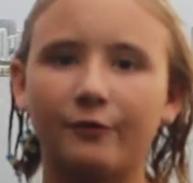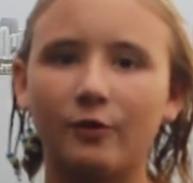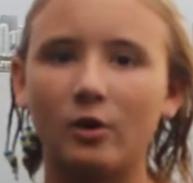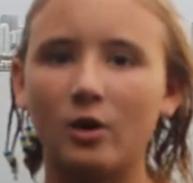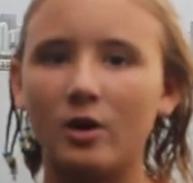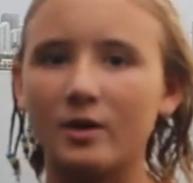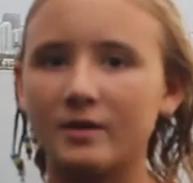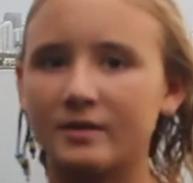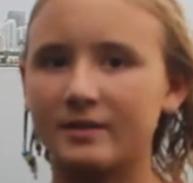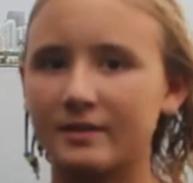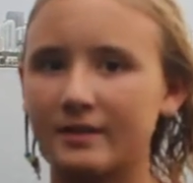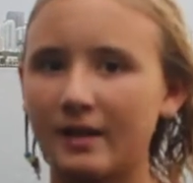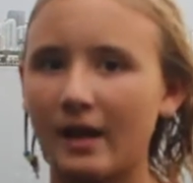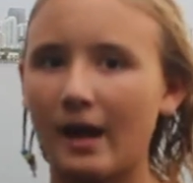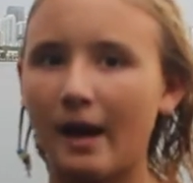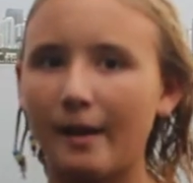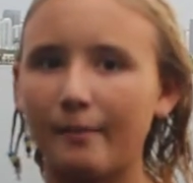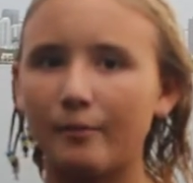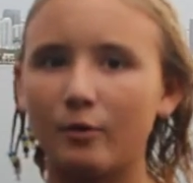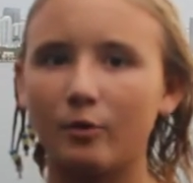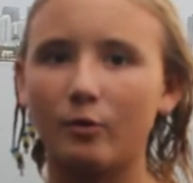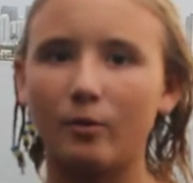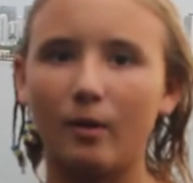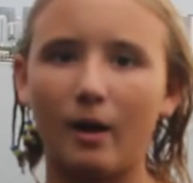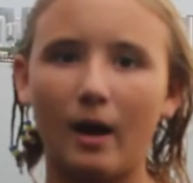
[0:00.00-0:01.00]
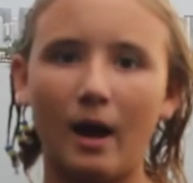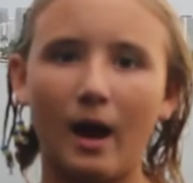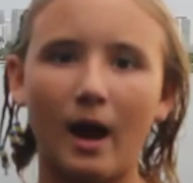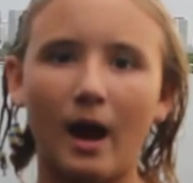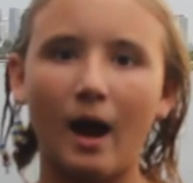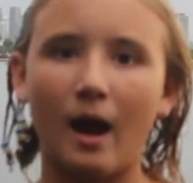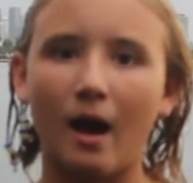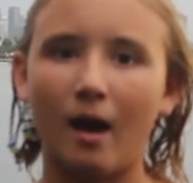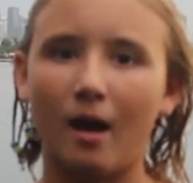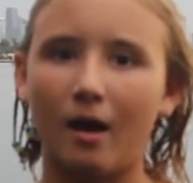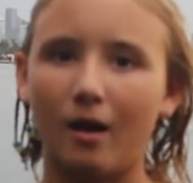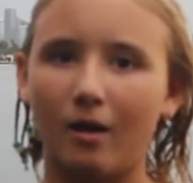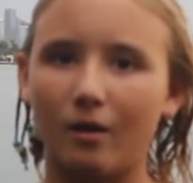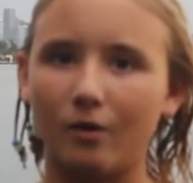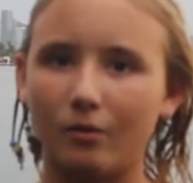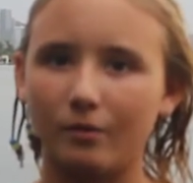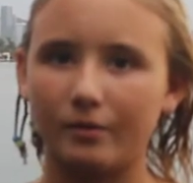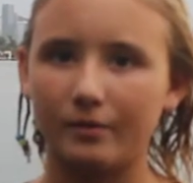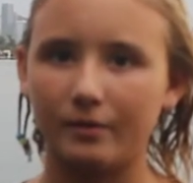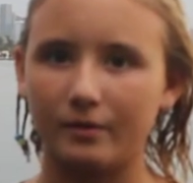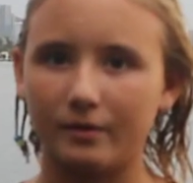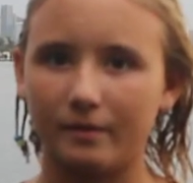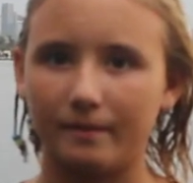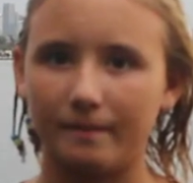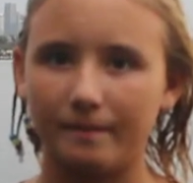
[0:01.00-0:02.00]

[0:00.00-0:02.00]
first time around.